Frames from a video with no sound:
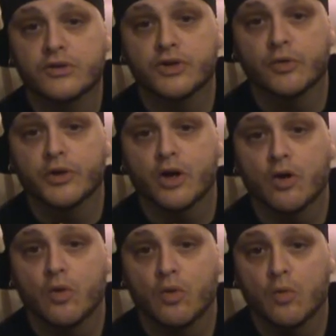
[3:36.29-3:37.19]
So it would
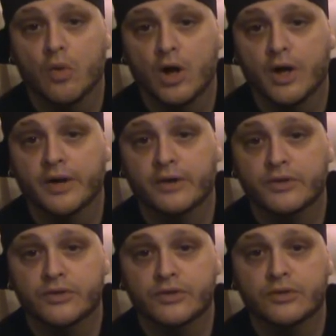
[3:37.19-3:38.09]
go 1,
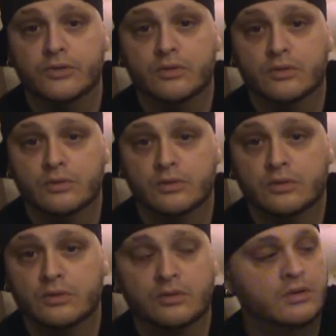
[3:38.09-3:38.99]
2.
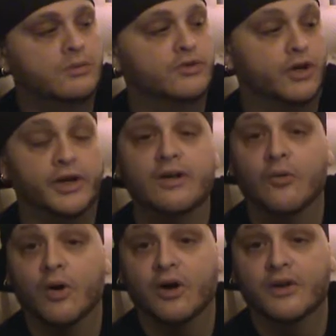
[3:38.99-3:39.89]
Sorry,
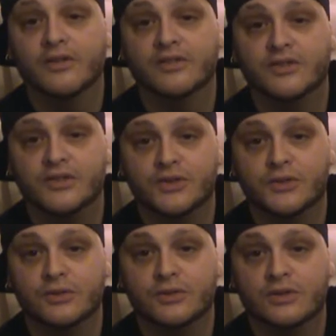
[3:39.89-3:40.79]
1,
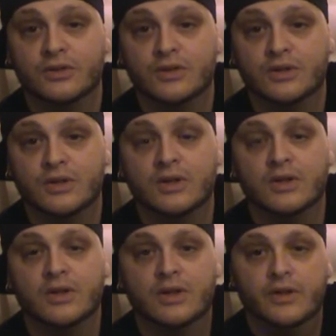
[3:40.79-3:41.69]
2.
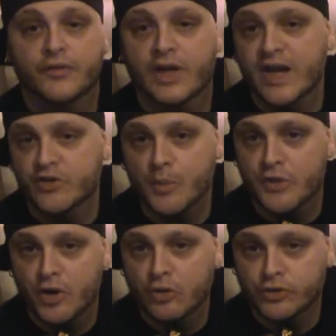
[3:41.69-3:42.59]
If you guys remember
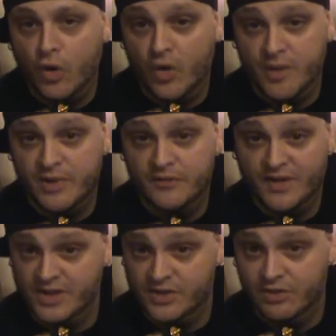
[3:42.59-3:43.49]
the old do, re, mi,
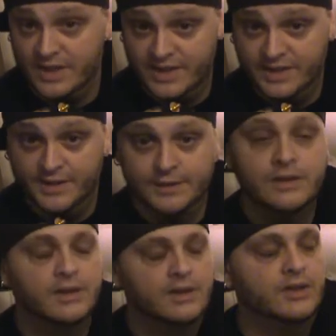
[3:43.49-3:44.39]
fa, sol, la, ti, do,
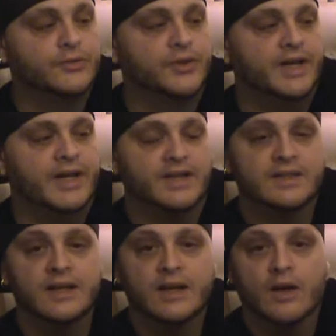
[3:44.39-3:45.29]
that's what it is.
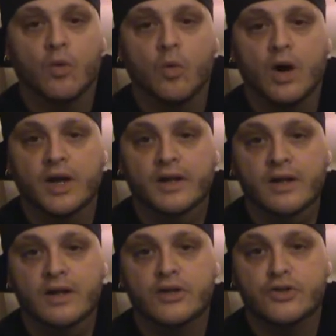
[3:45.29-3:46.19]

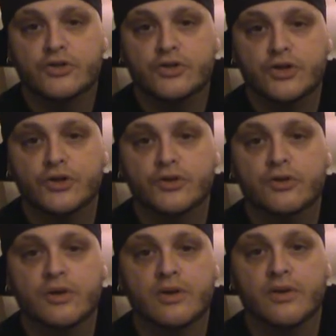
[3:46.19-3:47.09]
1,
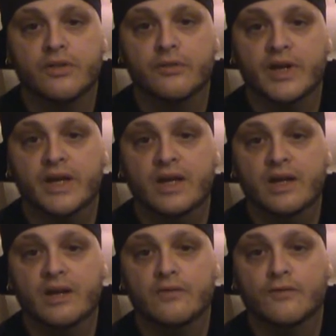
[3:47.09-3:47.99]
2,
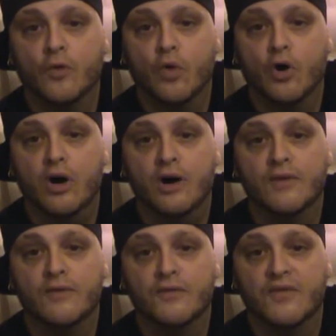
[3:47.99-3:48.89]
3, 4,
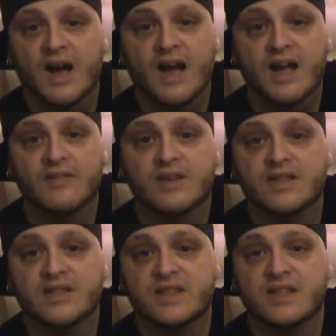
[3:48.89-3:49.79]
5,
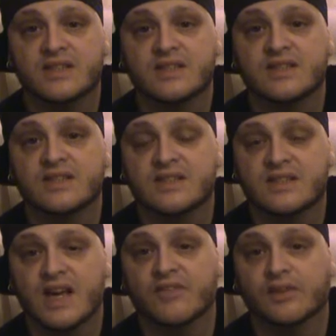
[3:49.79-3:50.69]
6,
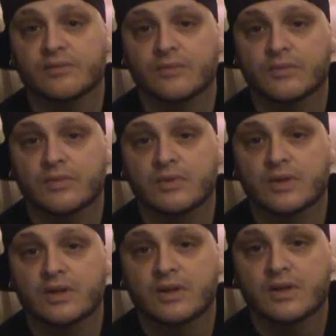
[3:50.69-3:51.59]

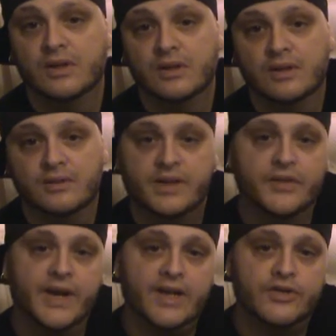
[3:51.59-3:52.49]
7. Then the
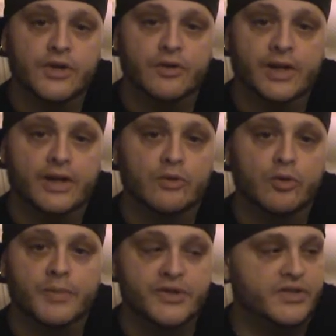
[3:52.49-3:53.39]
next note here
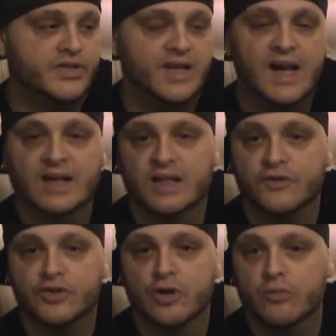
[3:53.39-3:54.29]
would be just the octave,
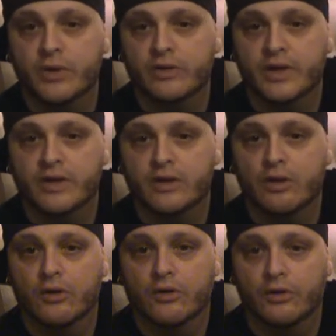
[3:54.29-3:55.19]
so we don't need to
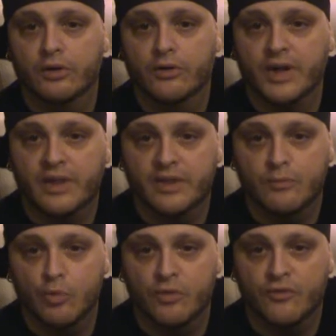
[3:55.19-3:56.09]
learn anything
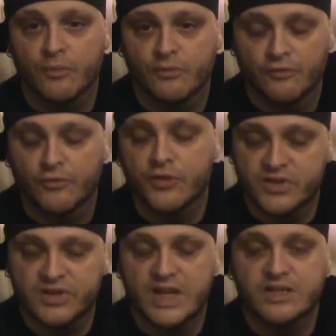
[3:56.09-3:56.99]
more for
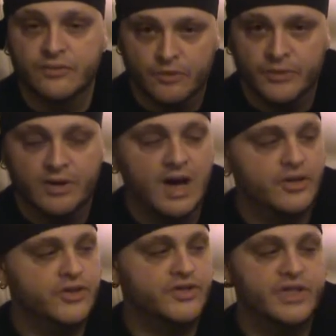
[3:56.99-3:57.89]
this lesson from there
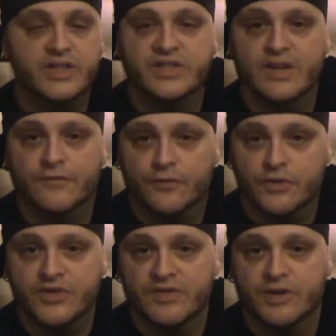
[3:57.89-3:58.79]
on. Just these
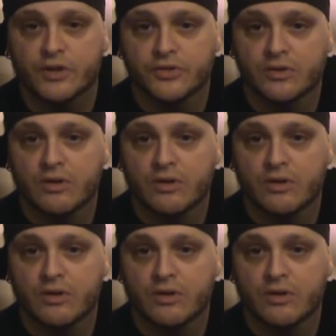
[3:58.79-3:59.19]
first 7 notes.